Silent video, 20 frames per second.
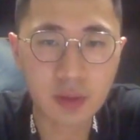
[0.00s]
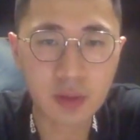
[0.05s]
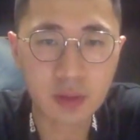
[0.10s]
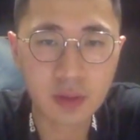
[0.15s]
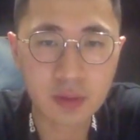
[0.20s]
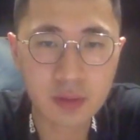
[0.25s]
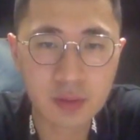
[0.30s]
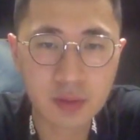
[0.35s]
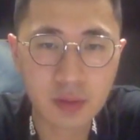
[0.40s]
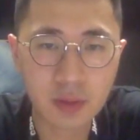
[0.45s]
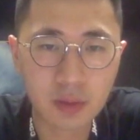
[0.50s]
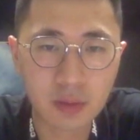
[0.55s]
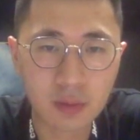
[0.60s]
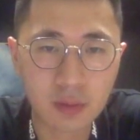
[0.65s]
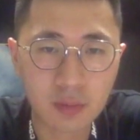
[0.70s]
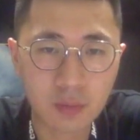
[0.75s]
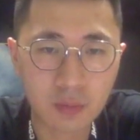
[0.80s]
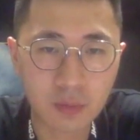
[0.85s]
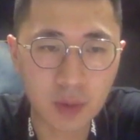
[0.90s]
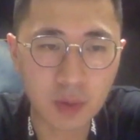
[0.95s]
Mm-hmm. So
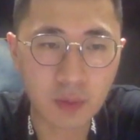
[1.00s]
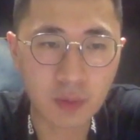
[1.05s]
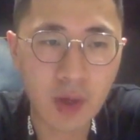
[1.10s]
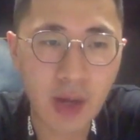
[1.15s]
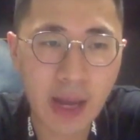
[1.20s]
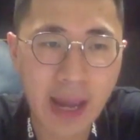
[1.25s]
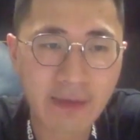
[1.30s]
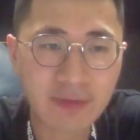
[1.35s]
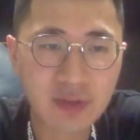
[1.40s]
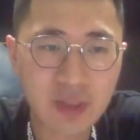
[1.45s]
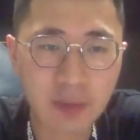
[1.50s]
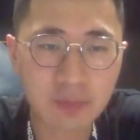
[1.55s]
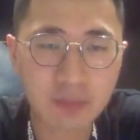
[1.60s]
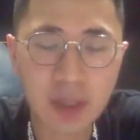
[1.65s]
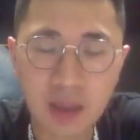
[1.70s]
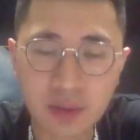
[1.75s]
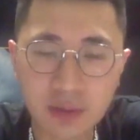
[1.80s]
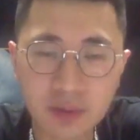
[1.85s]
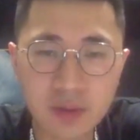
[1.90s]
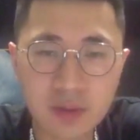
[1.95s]
we'll have some
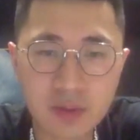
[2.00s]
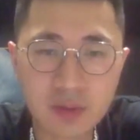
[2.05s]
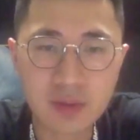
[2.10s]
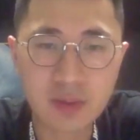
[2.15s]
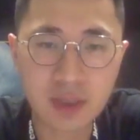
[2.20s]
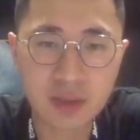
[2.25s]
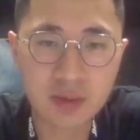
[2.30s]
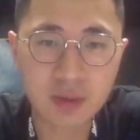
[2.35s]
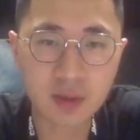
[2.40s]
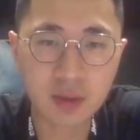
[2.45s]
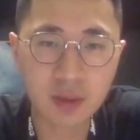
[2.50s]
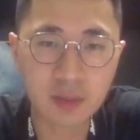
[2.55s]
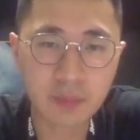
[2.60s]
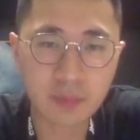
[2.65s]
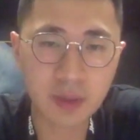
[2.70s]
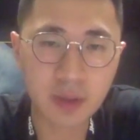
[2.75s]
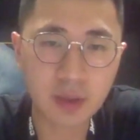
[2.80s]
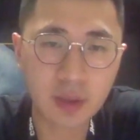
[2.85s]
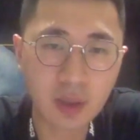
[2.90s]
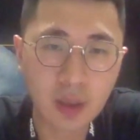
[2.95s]
contents that's going to
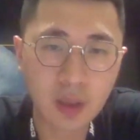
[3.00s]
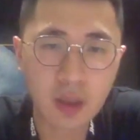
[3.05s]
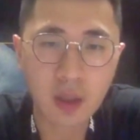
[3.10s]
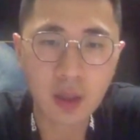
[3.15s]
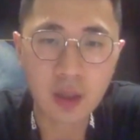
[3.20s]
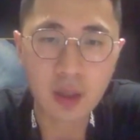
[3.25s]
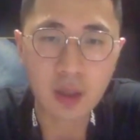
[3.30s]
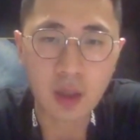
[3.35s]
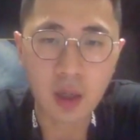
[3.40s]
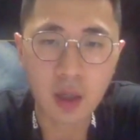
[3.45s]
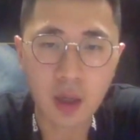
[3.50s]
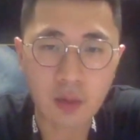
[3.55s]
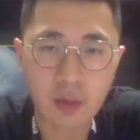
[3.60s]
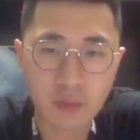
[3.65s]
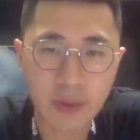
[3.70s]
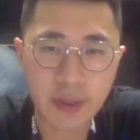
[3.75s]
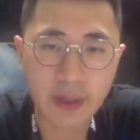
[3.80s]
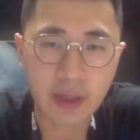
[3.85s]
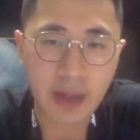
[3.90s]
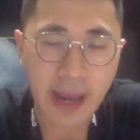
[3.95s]
be uh,
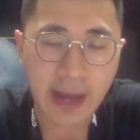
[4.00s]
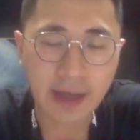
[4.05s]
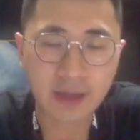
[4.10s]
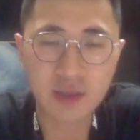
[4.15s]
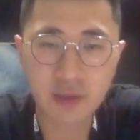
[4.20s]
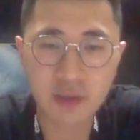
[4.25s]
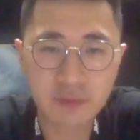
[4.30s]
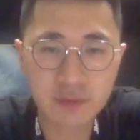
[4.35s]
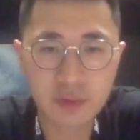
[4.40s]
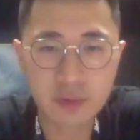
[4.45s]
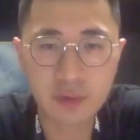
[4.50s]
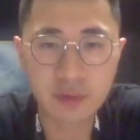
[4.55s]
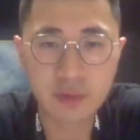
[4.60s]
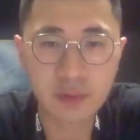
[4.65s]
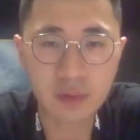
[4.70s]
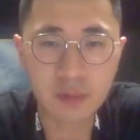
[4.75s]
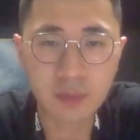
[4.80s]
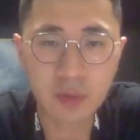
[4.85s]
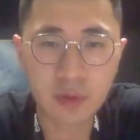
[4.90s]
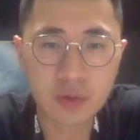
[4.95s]
reactive to
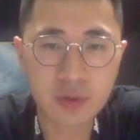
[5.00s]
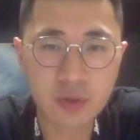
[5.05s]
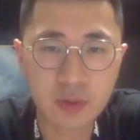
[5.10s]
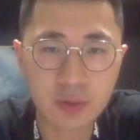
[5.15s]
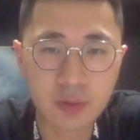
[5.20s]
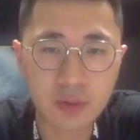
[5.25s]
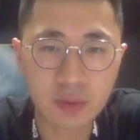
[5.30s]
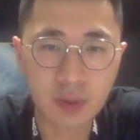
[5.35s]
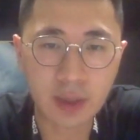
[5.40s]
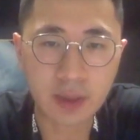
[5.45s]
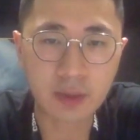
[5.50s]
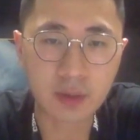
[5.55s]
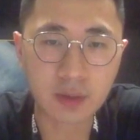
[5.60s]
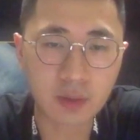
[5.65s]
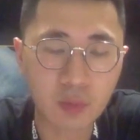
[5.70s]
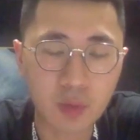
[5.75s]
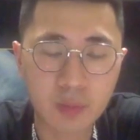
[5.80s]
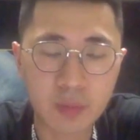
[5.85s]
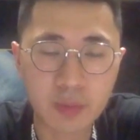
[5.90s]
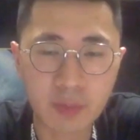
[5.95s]
your motion, and they
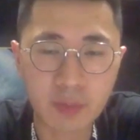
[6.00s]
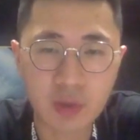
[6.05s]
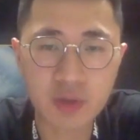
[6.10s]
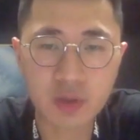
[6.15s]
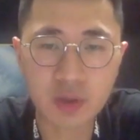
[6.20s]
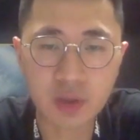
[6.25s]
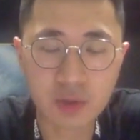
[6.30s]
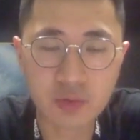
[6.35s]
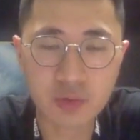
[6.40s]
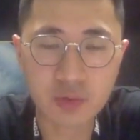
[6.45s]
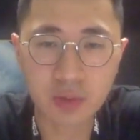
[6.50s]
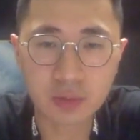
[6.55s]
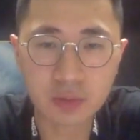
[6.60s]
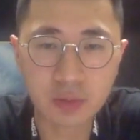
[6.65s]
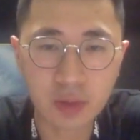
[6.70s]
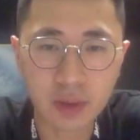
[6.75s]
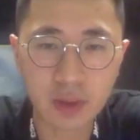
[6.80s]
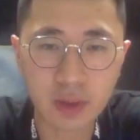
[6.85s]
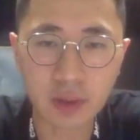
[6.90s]
will be motion controlled.